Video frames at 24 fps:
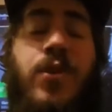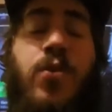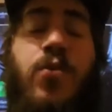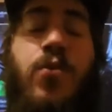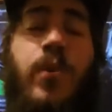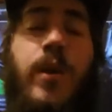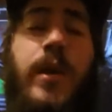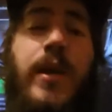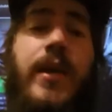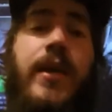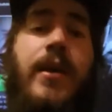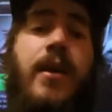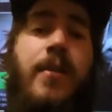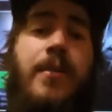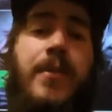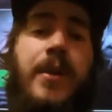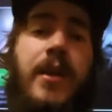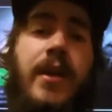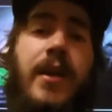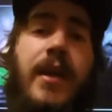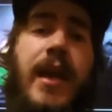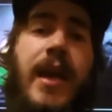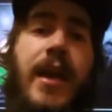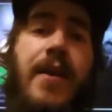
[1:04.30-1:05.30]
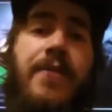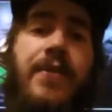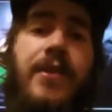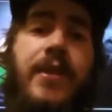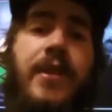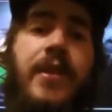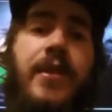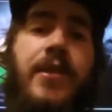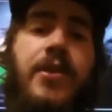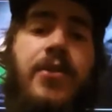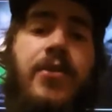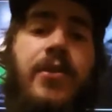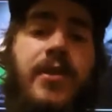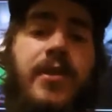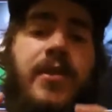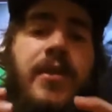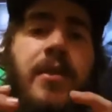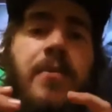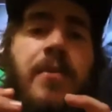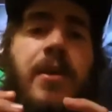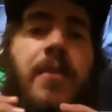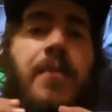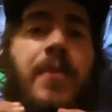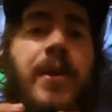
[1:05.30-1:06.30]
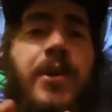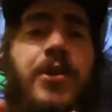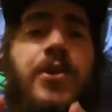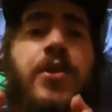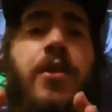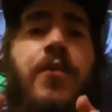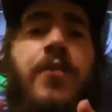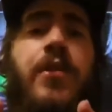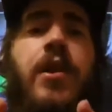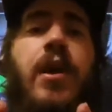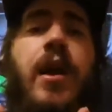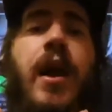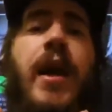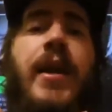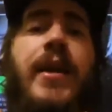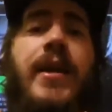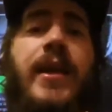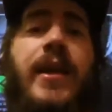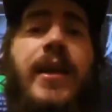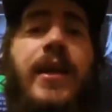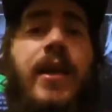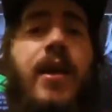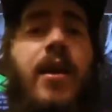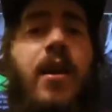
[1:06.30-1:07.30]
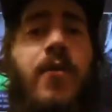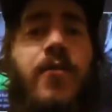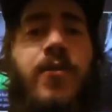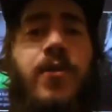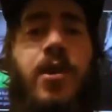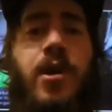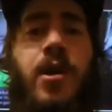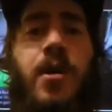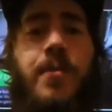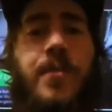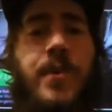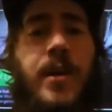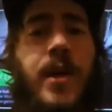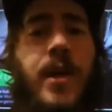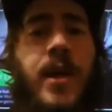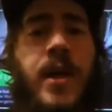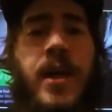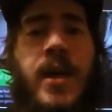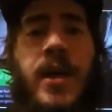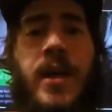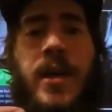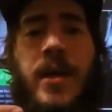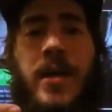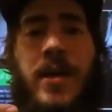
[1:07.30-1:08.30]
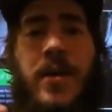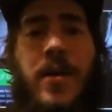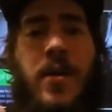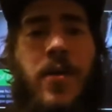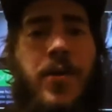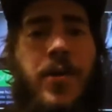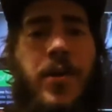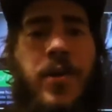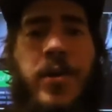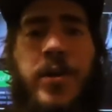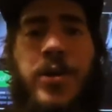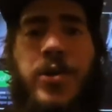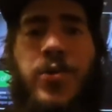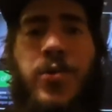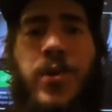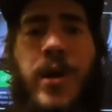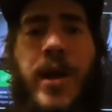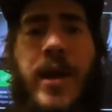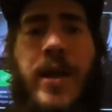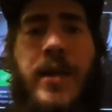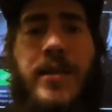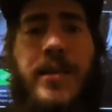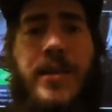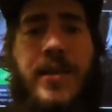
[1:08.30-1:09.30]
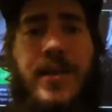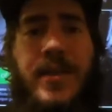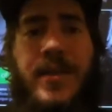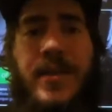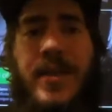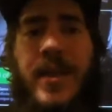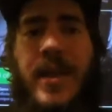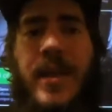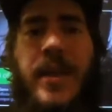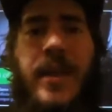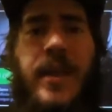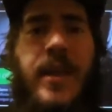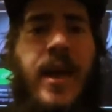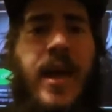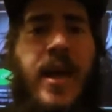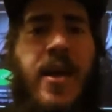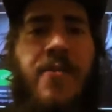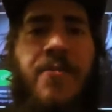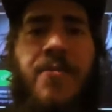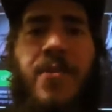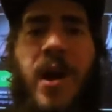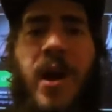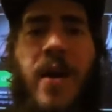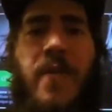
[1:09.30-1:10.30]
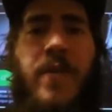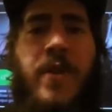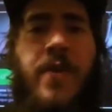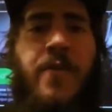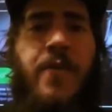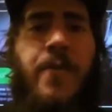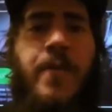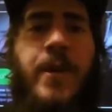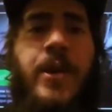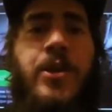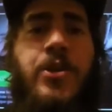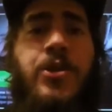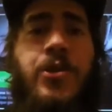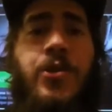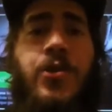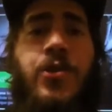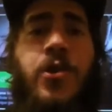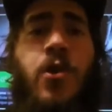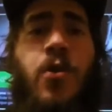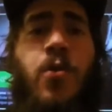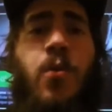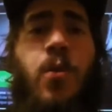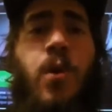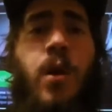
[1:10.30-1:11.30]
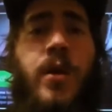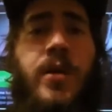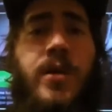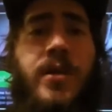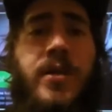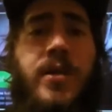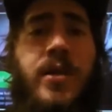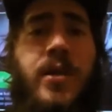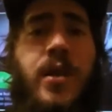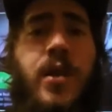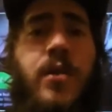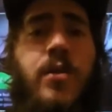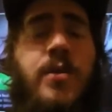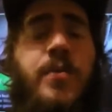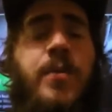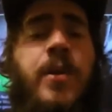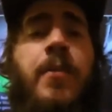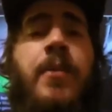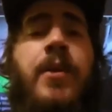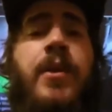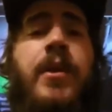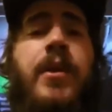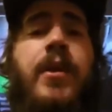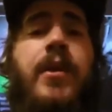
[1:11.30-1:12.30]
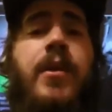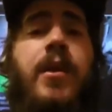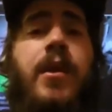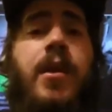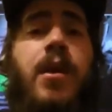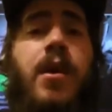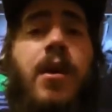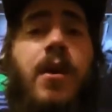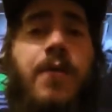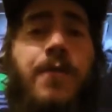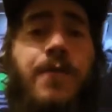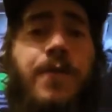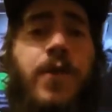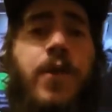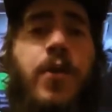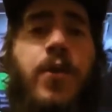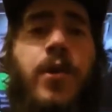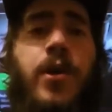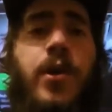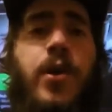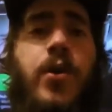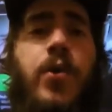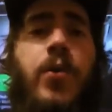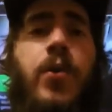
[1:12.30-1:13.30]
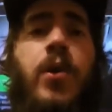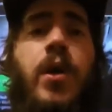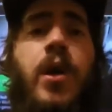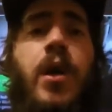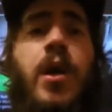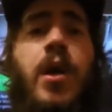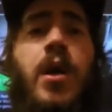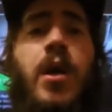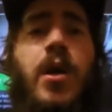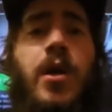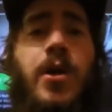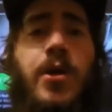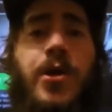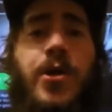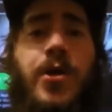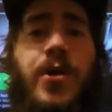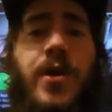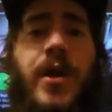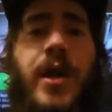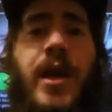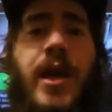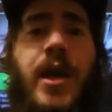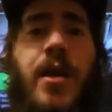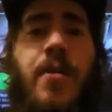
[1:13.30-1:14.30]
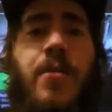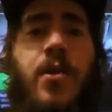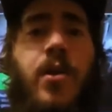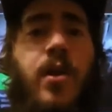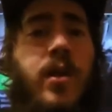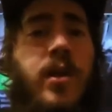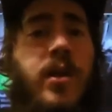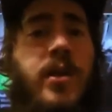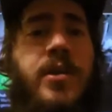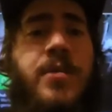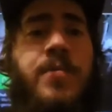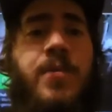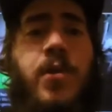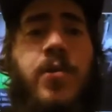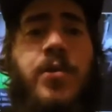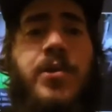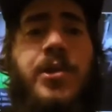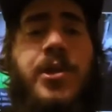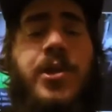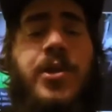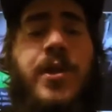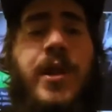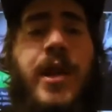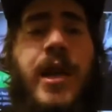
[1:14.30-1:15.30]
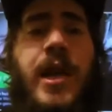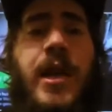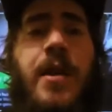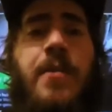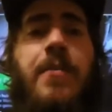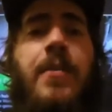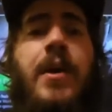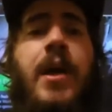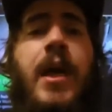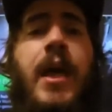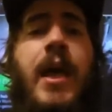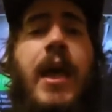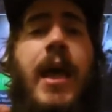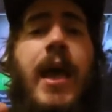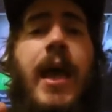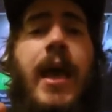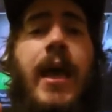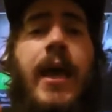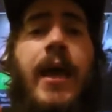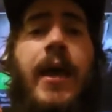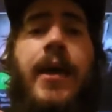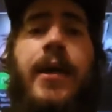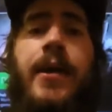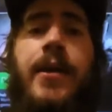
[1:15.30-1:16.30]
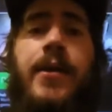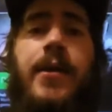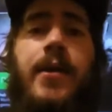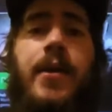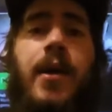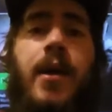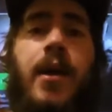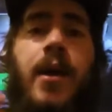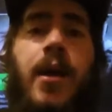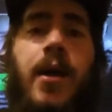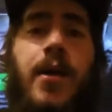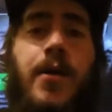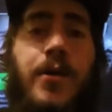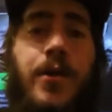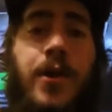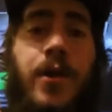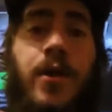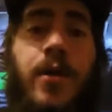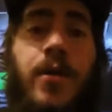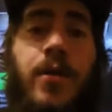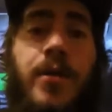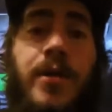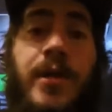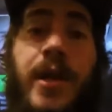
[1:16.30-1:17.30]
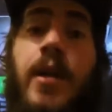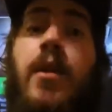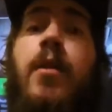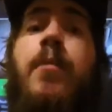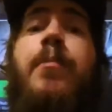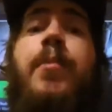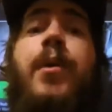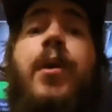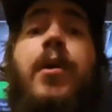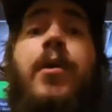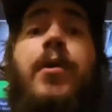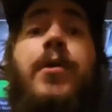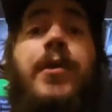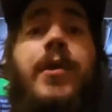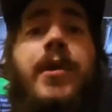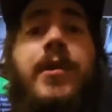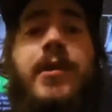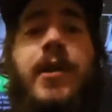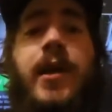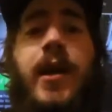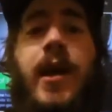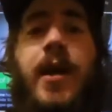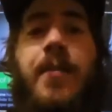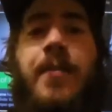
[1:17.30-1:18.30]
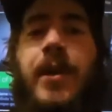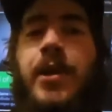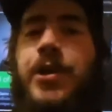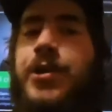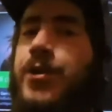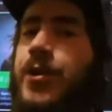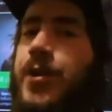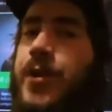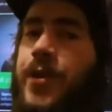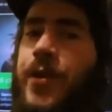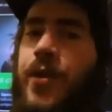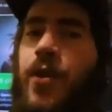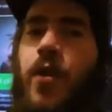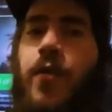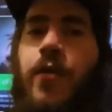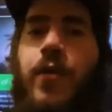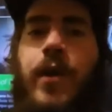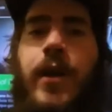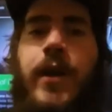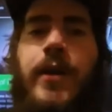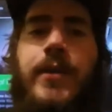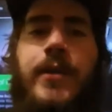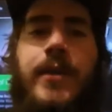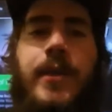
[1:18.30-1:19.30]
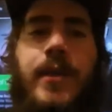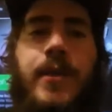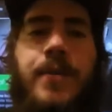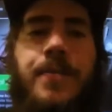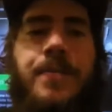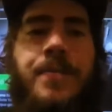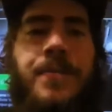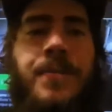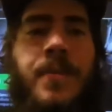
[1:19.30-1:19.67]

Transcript: you win, I'm going to have to get you to send me a picture of your ID and cover up your address and any kind of private information you don't want disclosed, but I'm going to need a photo, your name, or at least most of your name, and your date of birth, because I got to make sure that you're over 18.